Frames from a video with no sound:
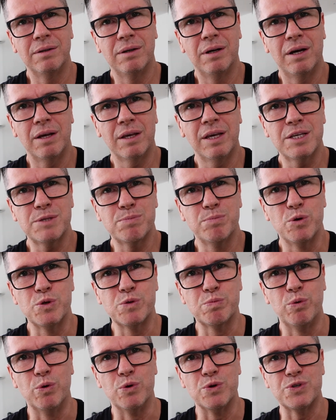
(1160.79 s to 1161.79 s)
I guess
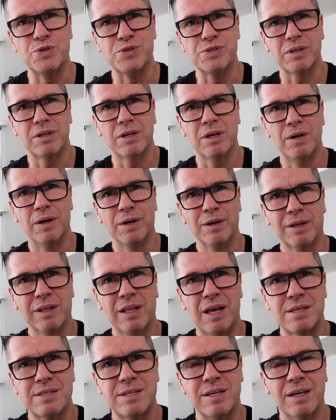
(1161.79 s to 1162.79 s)
most Porsches are
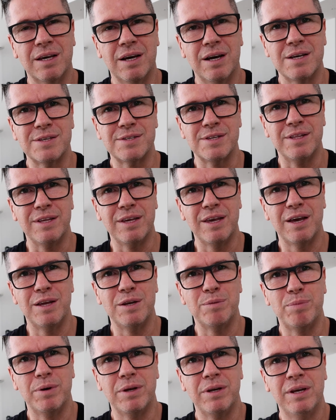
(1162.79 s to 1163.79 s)
classic cars in the
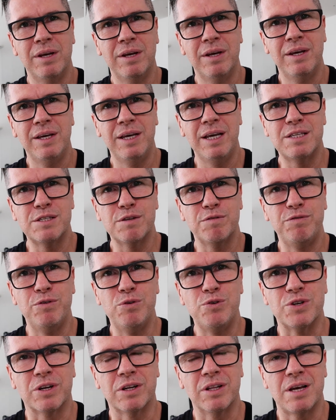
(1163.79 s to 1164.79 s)
end, but it's a
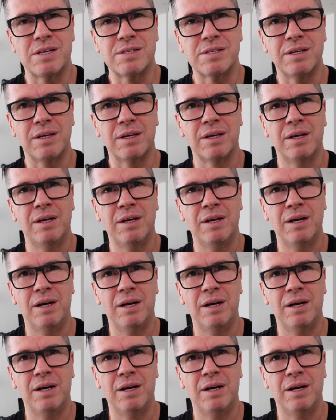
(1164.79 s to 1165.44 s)
future classic.